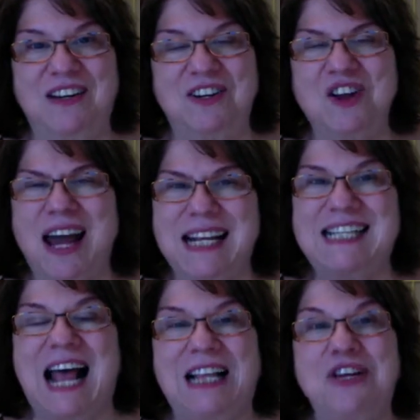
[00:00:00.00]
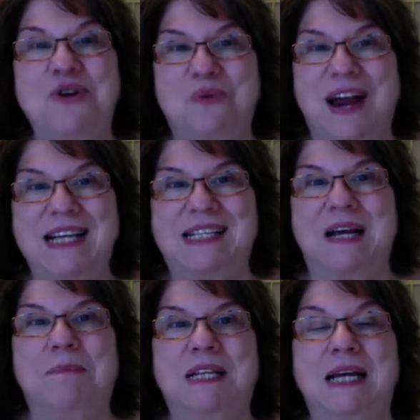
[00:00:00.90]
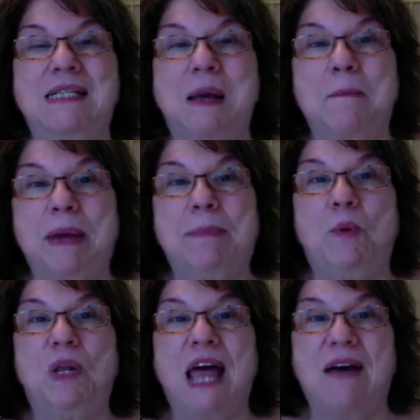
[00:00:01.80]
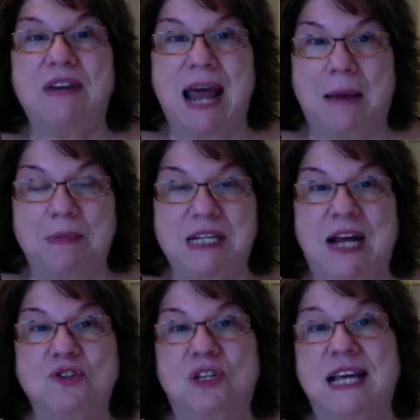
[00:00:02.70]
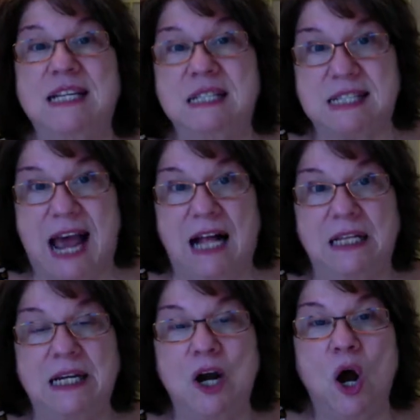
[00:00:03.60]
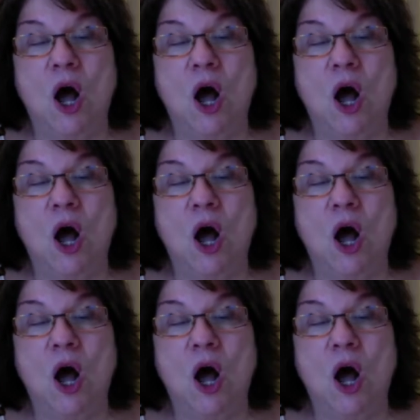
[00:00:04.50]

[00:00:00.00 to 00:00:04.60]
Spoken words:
not exactly grazing, but like some people will have an appetizer like a salad